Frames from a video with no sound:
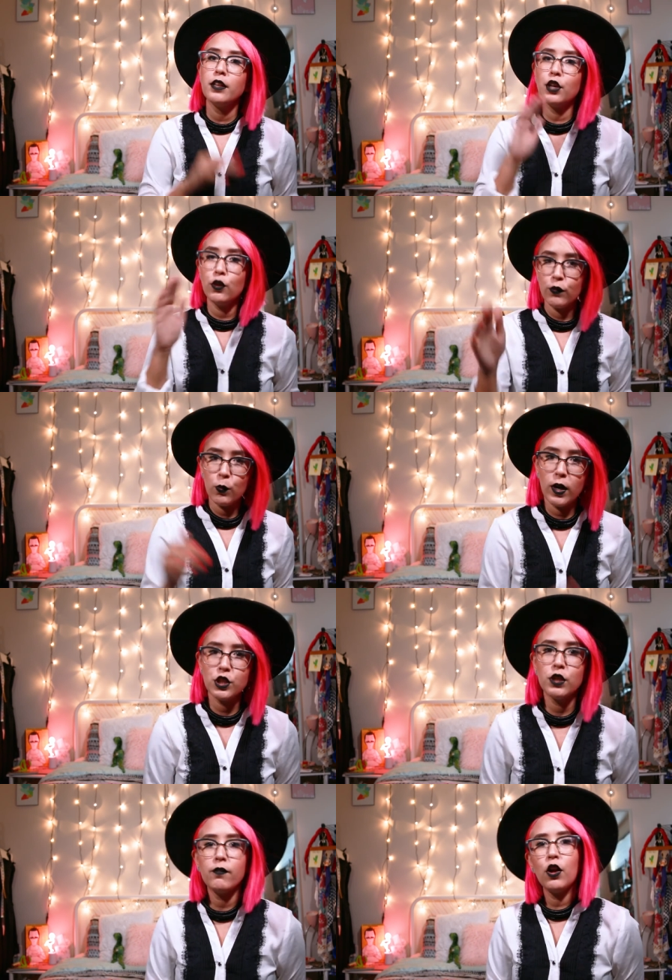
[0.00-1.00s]
Thank you for
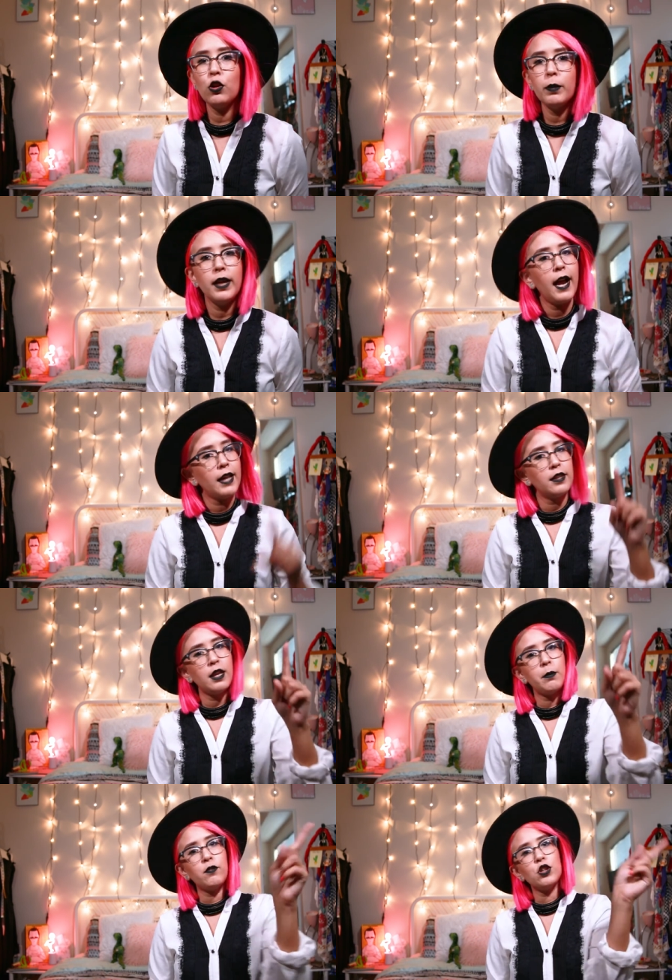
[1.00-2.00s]
watching. Follow me at the
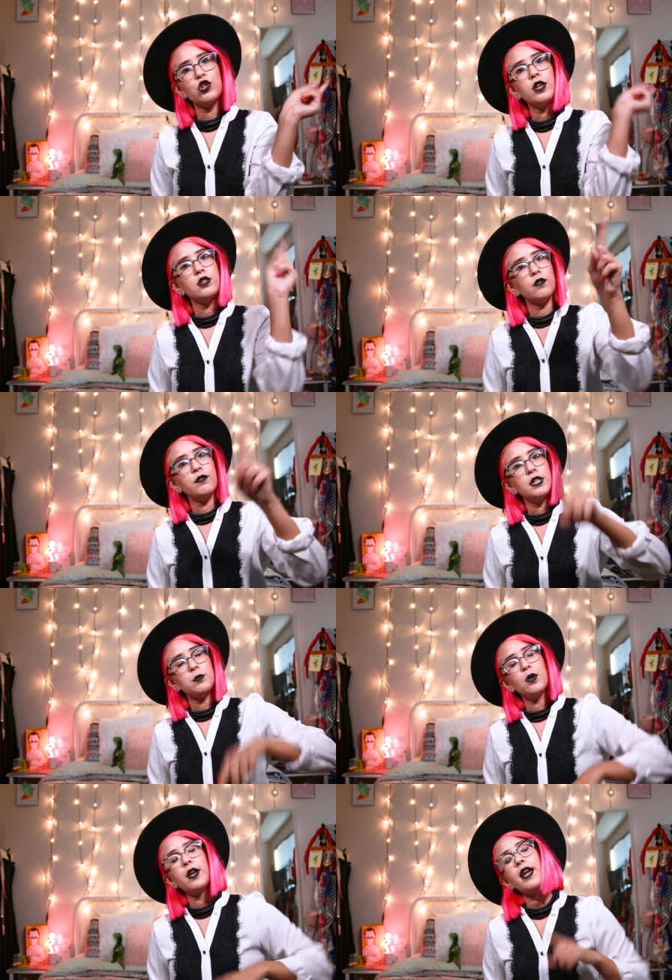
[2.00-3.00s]
Dame of All Trades on
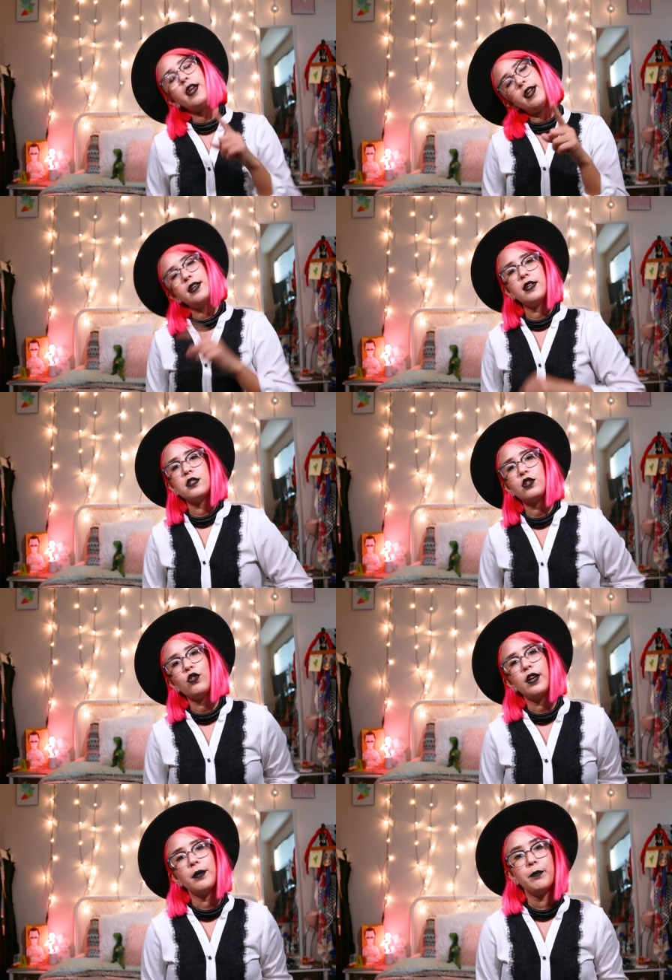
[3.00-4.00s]
Facebook and
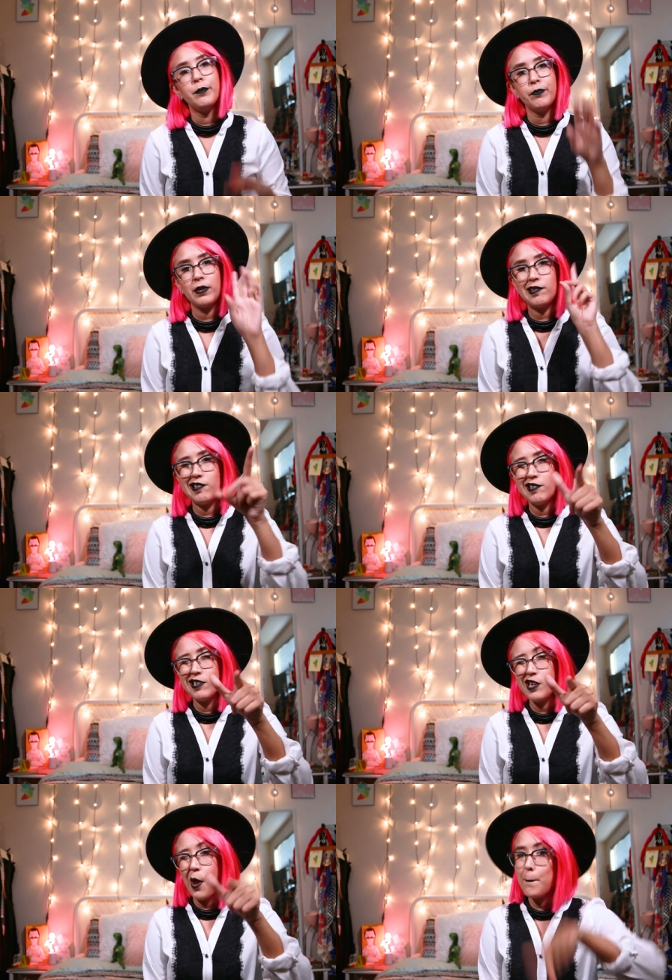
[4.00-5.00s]
Instagram.
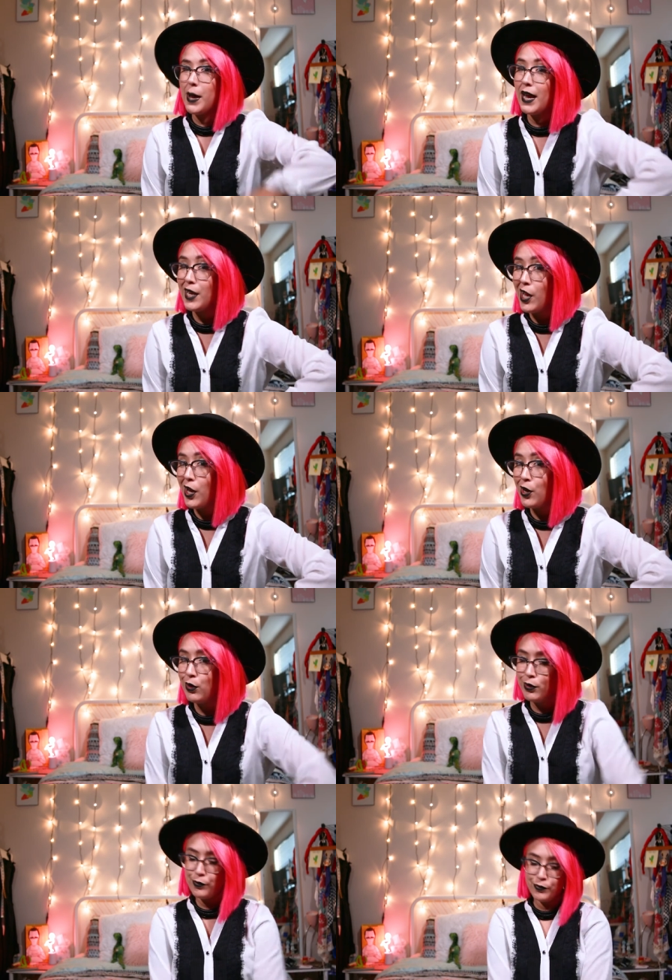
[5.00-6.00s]
Bye, y'all.